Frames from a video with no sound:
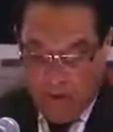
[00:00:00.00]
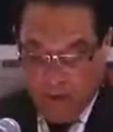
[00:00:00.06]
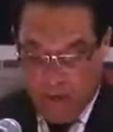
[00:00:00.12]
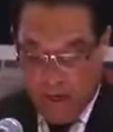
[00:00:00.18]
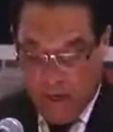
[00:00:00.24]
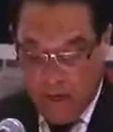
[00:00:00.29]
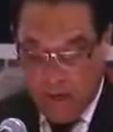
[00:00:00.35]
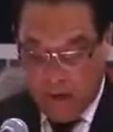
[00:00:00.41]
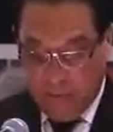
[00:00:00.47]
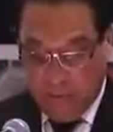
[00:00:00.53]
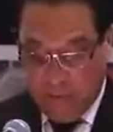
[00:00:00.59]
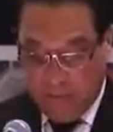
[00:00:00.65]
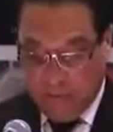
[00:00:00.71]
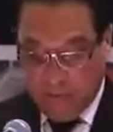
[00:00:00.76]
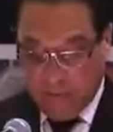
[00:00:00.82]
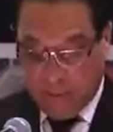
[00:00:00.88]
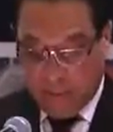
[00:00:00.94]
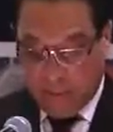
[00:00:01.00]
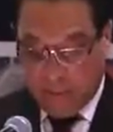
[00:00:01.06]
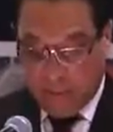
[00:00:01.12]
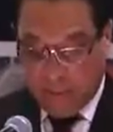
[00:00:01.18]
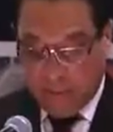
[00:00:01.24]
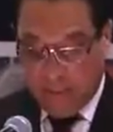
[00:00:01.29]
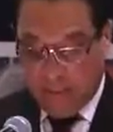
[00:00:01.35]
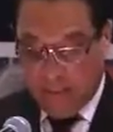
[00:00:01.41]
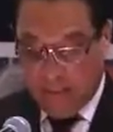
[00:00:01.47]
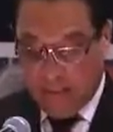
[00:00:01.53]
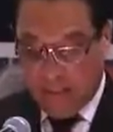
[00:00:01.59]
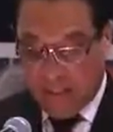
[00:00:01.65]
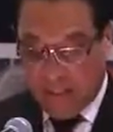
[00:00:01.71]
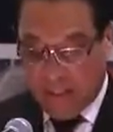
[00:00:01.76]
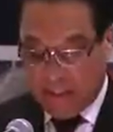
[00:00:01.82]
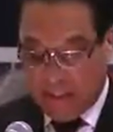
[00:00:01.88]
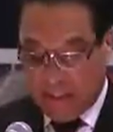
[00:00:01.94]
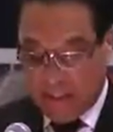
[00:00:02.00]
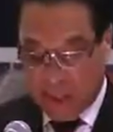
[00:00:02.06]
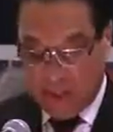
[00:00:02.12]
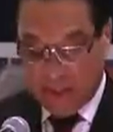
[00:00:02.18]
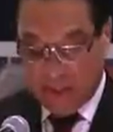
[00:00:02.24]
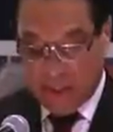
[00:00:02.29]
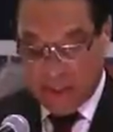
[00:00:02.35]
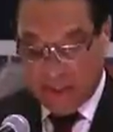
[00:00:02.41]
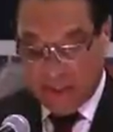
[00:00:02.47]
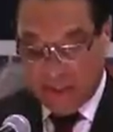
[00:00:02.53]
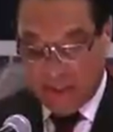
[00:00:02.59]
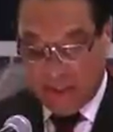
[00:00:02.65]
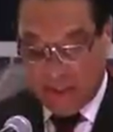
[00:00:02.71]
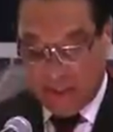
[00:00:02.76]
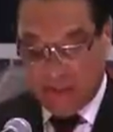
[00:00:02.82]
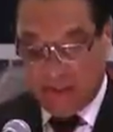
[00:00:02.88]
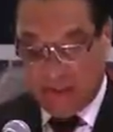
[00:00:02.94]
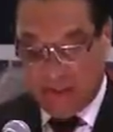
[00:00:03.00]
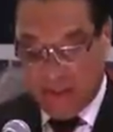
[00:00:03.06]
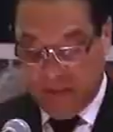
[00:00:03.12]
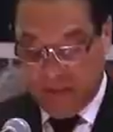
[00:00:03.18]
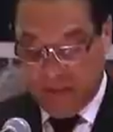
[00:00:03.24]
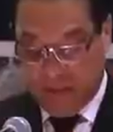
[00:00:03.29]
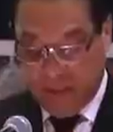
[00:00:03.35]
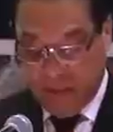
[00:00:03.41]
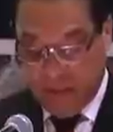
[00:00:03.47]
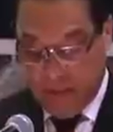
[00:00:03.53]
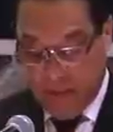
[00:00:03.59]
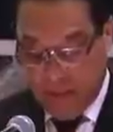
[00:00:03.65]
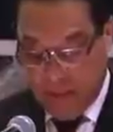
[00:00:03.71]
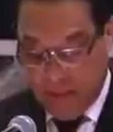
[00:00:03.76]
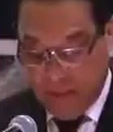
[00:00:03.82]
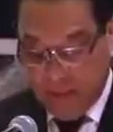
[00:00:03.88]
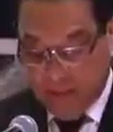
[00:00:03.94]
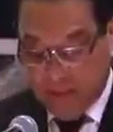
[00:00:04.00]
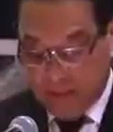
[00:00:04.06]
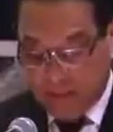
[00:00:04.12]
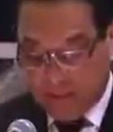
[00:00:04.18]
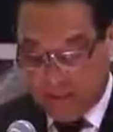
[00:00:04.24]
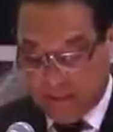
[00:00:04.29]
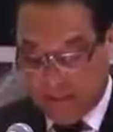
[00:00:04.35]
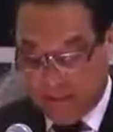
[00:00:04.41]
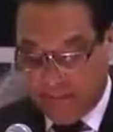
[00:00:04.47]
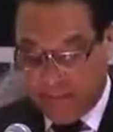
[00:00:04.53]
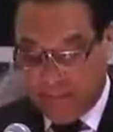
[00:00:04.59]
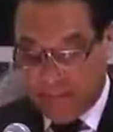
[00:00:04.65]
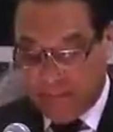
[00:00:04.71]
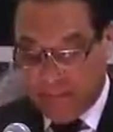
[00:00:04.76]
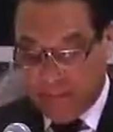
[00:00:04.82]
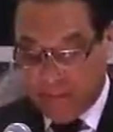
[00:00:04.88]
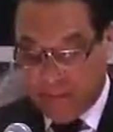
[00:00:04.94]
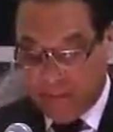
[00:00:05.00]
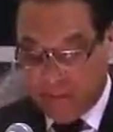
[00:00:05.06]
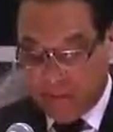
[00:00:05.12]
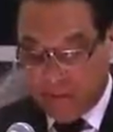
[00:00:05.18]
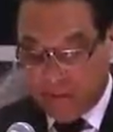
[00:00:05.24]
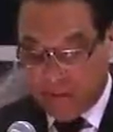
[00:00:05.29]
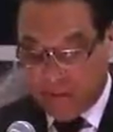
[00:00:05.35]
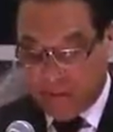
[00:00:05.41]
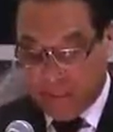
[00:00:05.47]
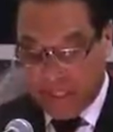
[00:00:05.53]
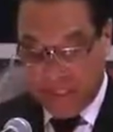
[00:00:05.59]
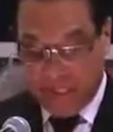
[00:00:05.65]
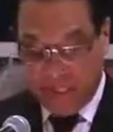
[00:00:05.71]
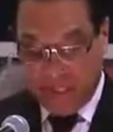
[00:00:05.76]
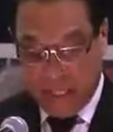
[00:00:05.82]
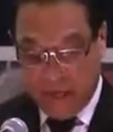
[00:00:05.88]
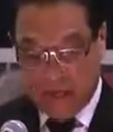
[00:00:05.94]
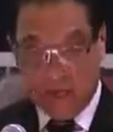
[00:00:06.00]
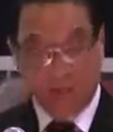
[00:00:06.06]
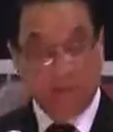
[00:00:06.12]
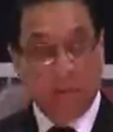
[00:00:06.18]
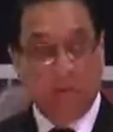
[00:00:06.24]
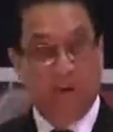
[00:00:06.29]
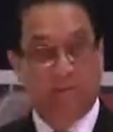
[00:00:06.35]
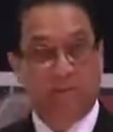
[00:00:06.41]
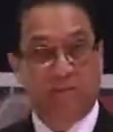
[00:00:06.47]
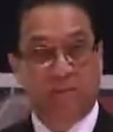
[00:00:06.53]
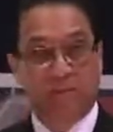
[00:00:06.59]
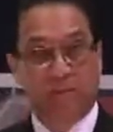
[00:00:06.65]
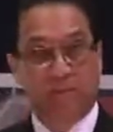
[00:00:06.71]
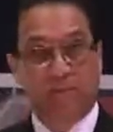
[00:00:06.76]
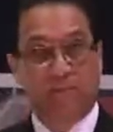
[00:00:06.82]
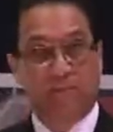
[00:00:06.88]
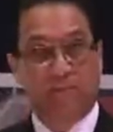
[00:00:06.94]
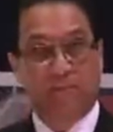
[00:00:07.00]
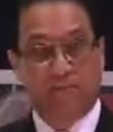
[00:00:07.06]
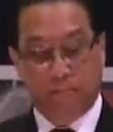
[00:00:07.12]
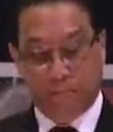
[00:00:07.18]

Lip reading: The entire immigration and work permit application process is being strengthened and protections built in to protect the integrity of the system.